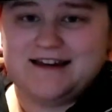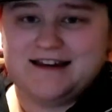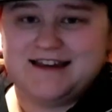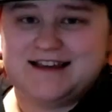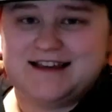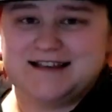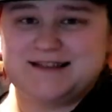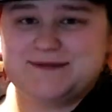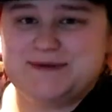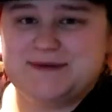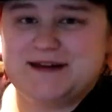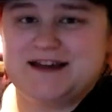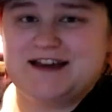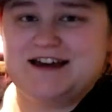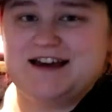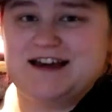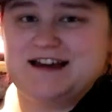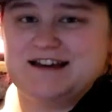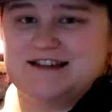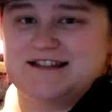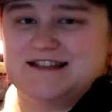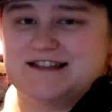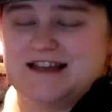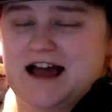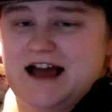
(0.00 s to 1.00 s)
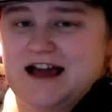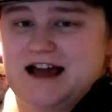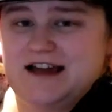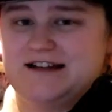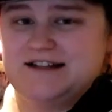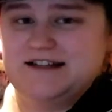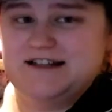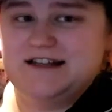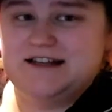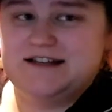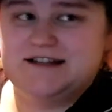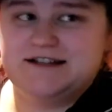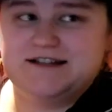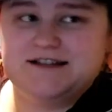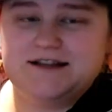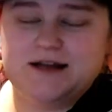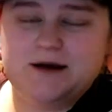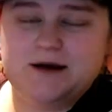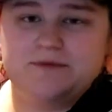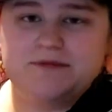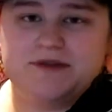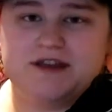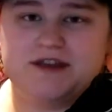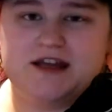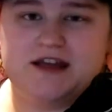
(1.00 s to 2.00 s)
is because I did
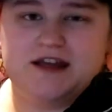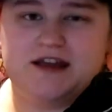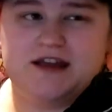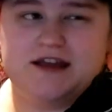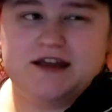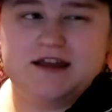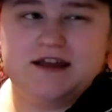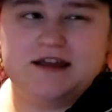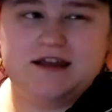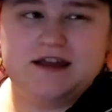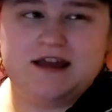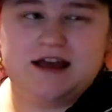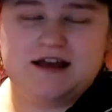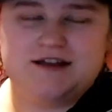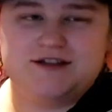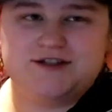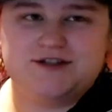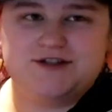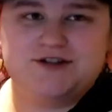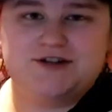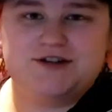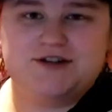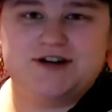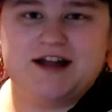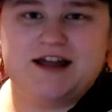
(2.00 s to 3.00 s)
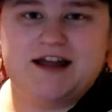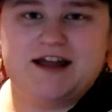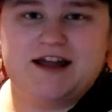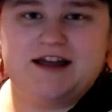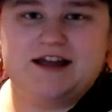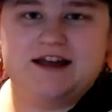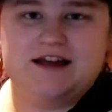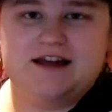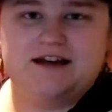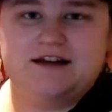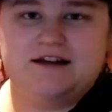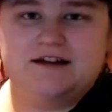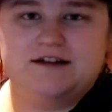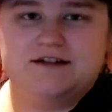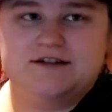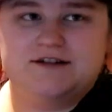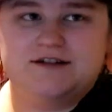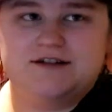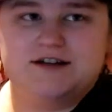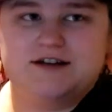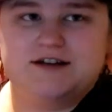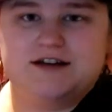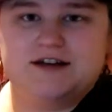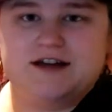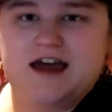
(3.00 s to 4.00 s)
something yesterday
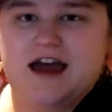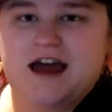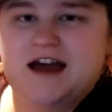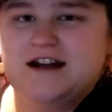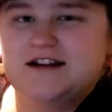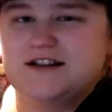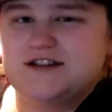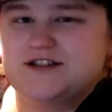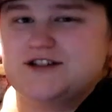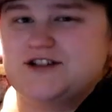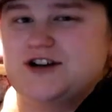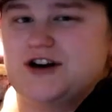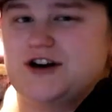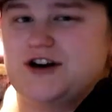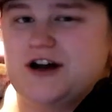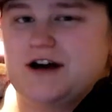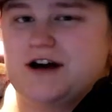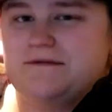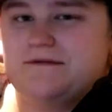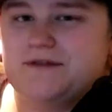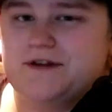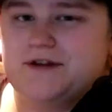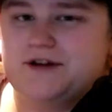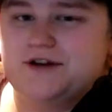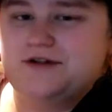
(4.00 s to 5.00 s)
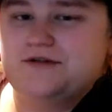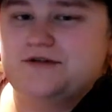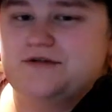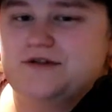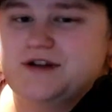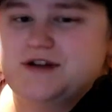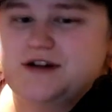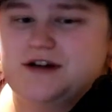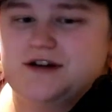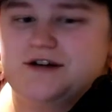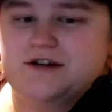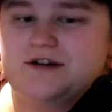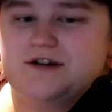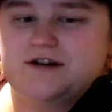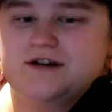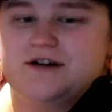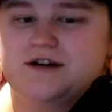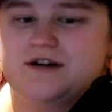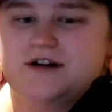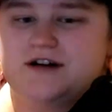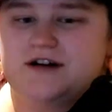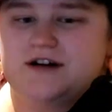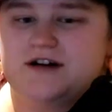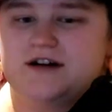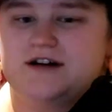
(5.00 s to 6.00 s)
to kind of start off the new year
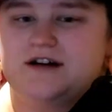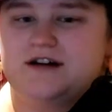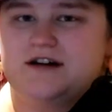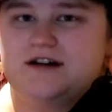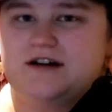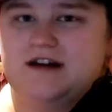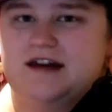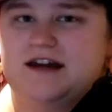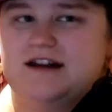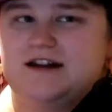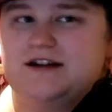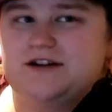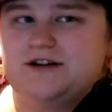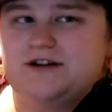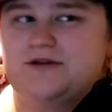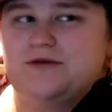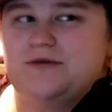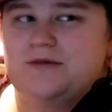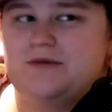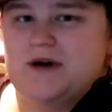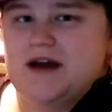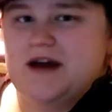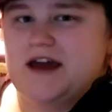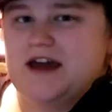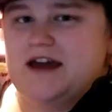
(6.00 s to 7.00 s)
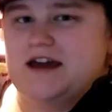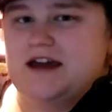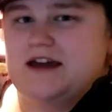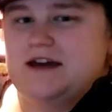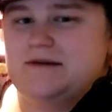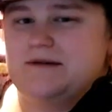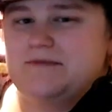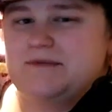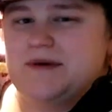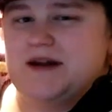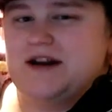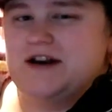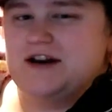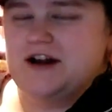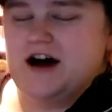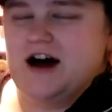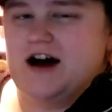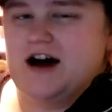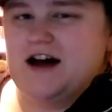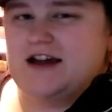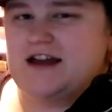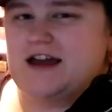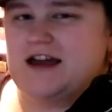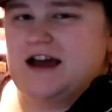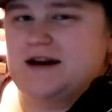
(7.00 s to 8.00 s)
in a new way, but
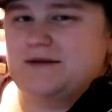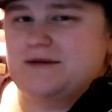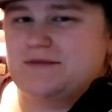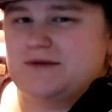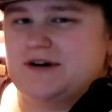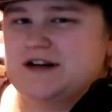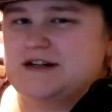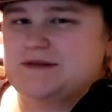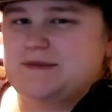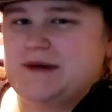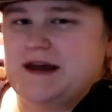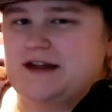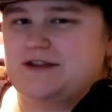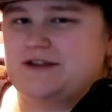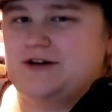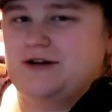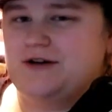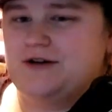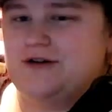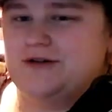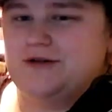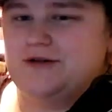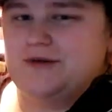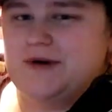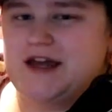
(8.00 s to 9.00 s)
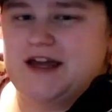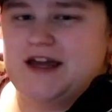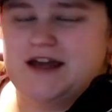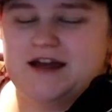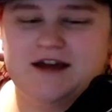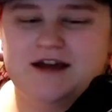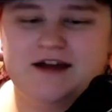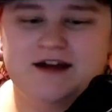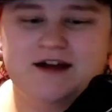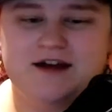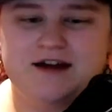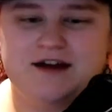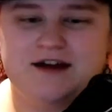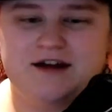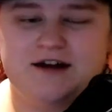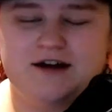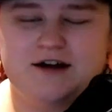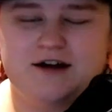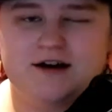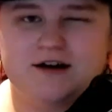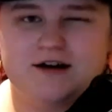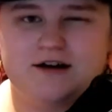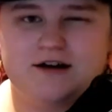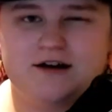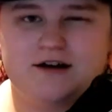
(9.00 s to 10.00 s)
not kind of brings back the old way.
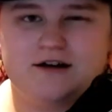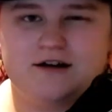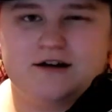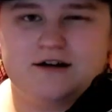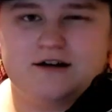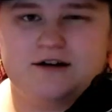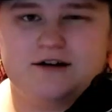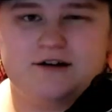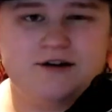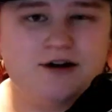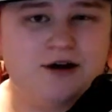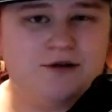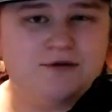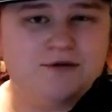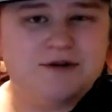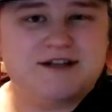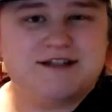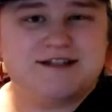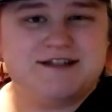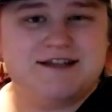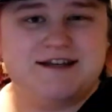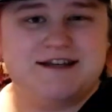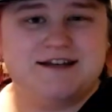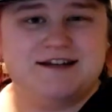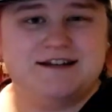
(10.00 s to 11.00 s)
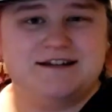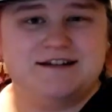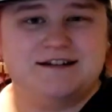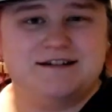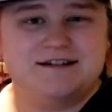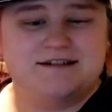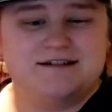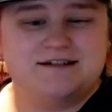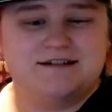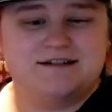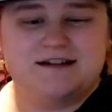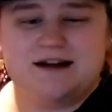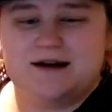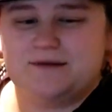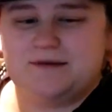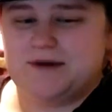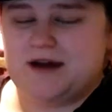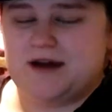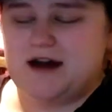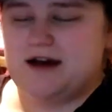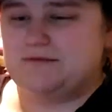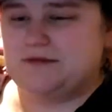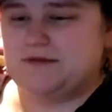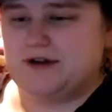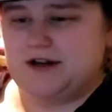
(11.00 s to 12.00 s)
Y'all want to see it?
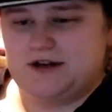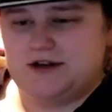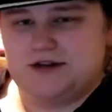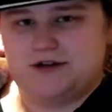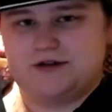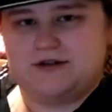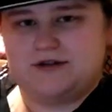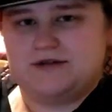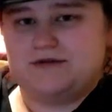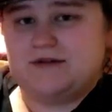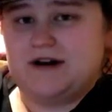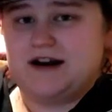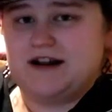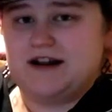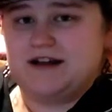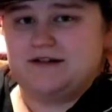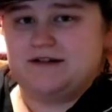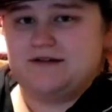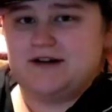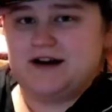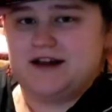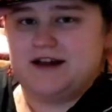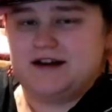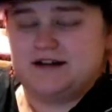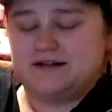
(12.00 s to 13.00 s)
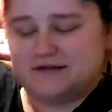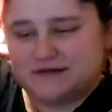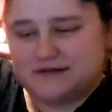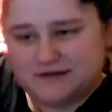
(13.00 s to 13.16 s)
I'm gonna do it. Ready?